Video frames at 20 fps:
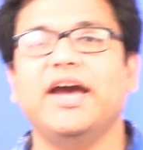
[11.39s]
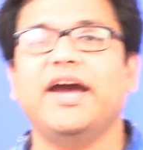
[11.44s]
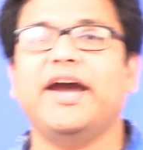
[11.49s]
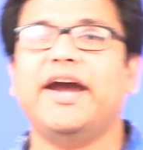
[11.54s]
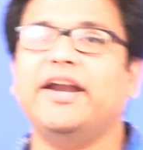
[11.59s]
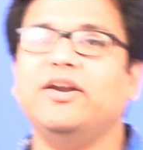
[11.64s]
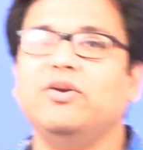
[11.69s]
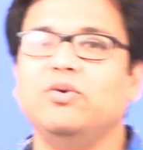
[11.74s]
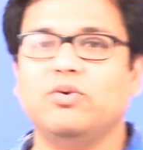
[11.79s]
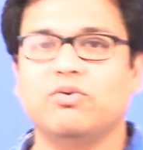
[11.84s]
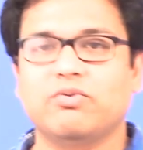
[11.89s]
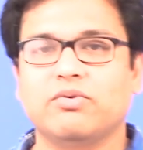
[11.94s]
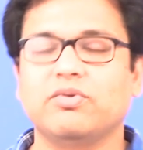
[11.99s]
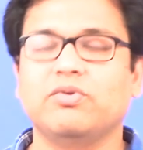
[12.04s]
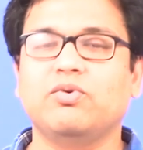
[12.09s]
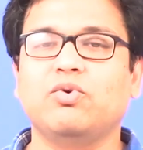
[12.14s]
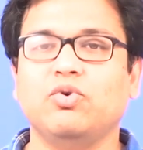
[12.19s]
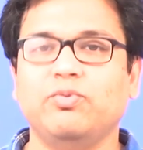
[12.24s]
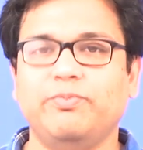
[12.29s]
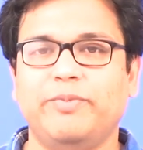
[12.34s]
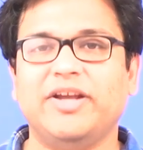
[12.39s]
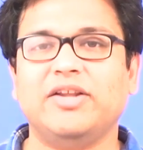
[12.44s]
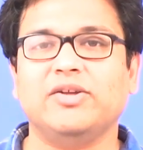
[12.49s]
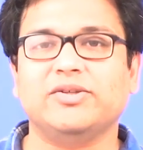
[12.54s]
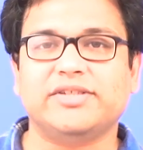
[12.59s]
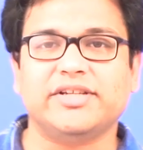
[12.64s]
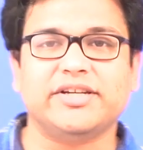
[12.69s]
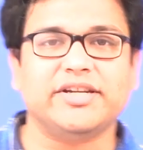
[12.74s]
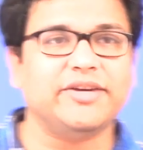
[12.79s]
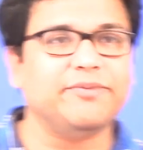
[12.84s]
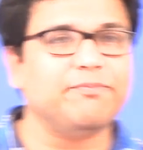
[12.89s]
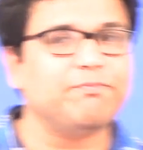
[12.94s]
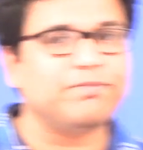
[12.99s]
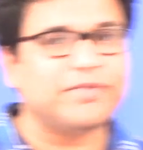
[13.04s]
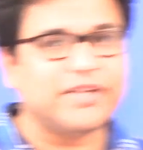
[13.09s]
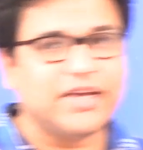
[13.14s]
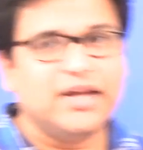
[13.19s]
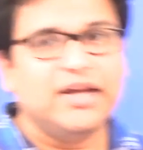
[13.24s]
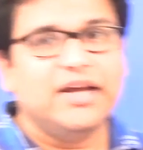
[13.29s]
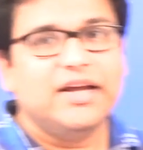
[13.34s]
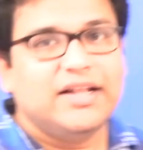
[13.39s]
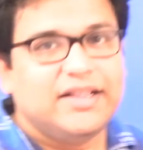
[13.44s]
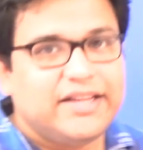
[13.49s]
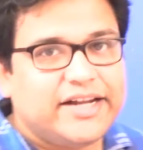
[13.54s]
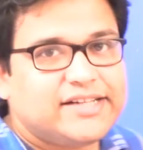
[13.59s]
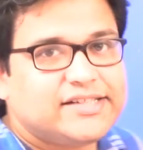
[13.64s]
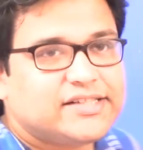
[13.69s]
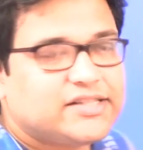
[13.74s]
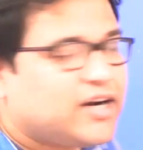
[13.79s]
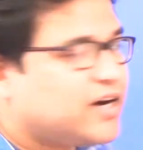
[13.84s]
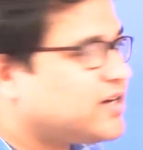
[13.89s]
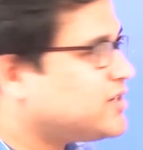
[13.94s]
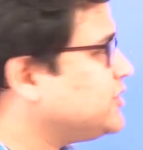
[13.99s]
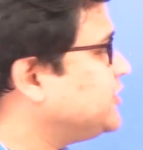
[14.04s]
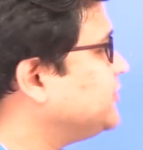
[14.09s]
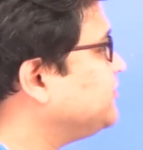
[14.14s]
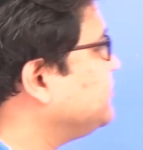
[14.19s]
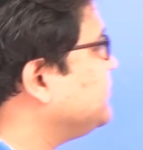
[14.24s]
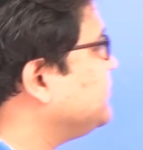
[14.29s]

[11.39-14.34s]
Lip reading: and group velocity. Let's start.